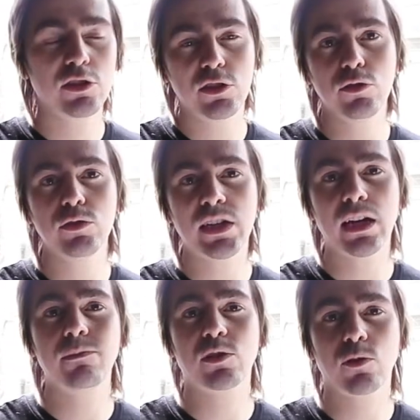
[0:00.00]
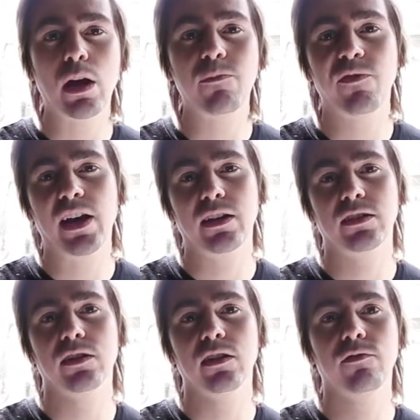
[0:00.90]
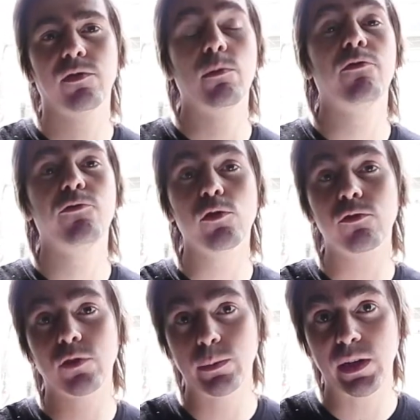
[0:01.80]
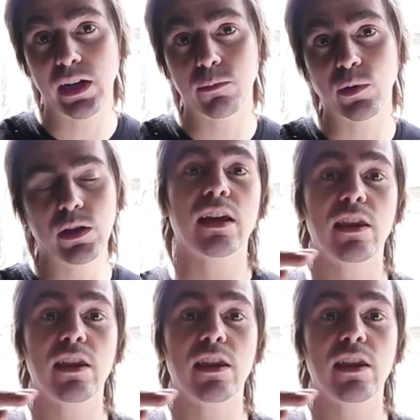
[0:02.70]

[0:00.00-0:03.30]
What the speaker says: two times crop factor from a full frame camera.